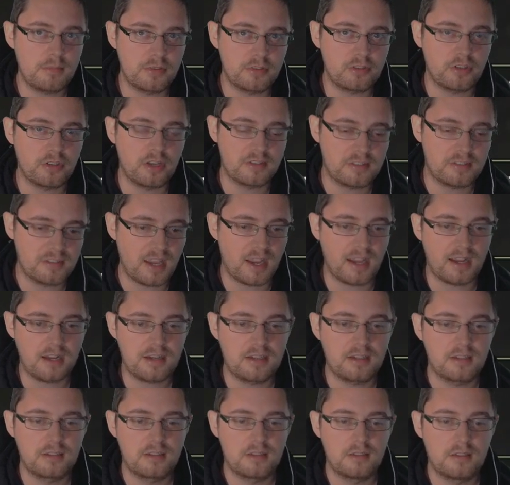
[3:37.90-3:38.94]
damage
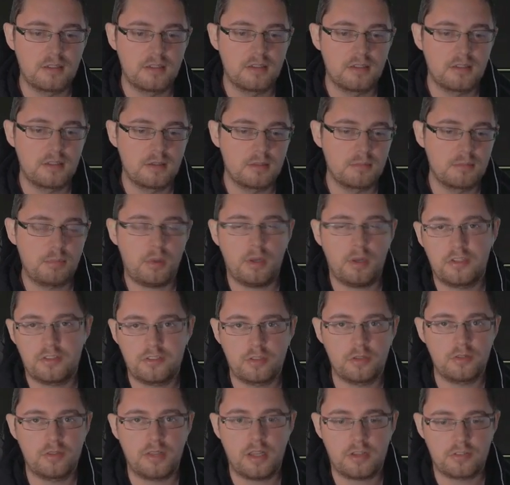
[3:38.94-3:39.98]
attack by
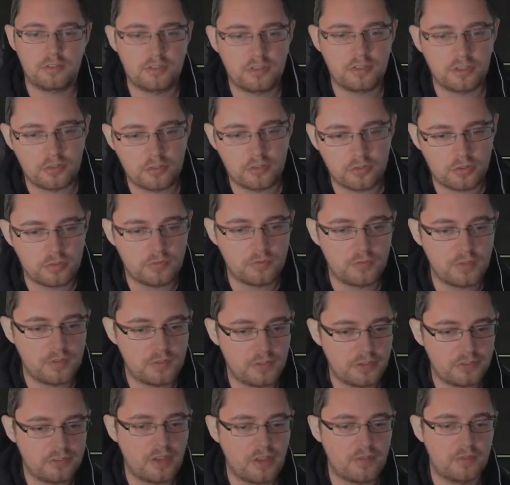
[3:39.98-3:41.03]

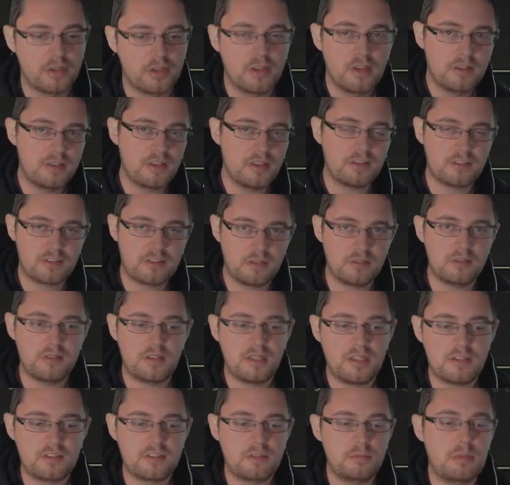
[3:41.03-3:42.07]
2,657. These
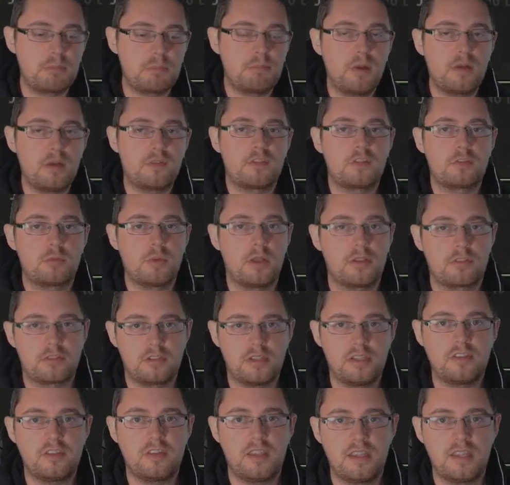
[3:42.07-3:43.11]
can be buffed as well.
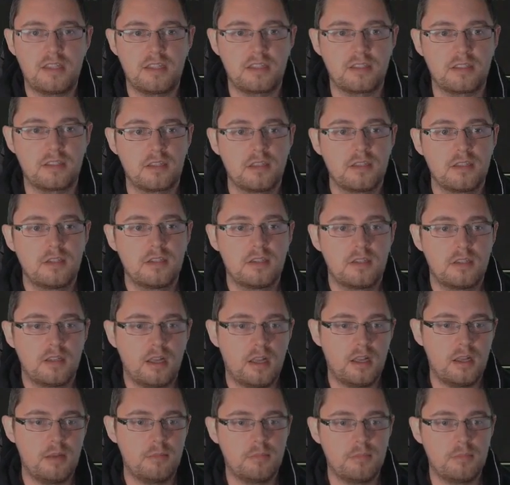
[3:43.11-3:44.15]
So these healing,
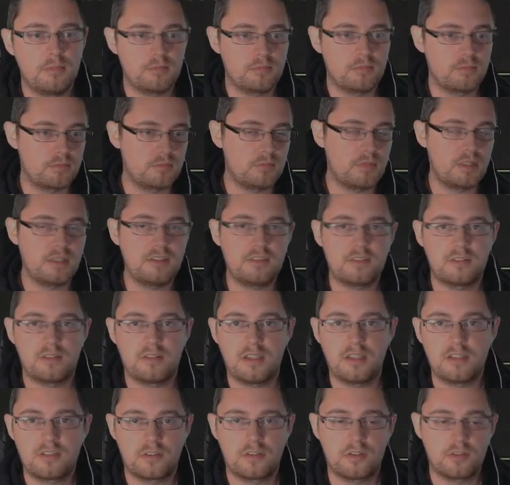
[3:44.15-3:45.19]

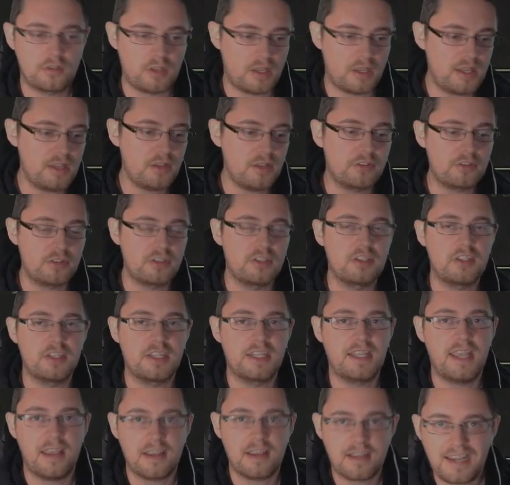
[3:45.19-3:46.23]
the heals that you're going
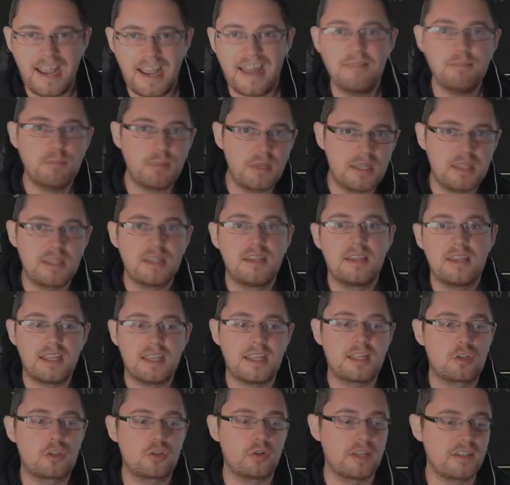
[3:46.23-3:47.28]
to get can be
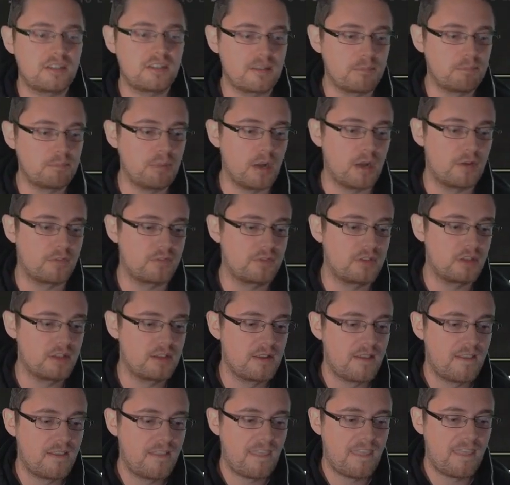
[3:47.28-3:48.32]
increased and buffed.
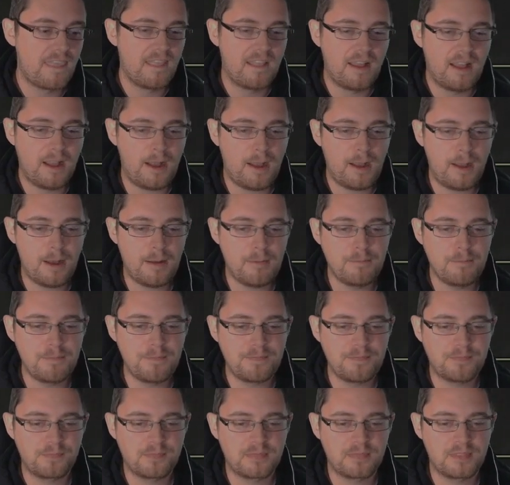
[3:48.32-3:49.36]

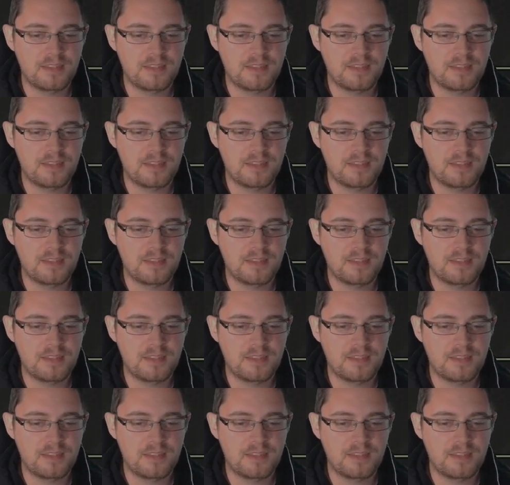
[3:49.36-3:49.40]
And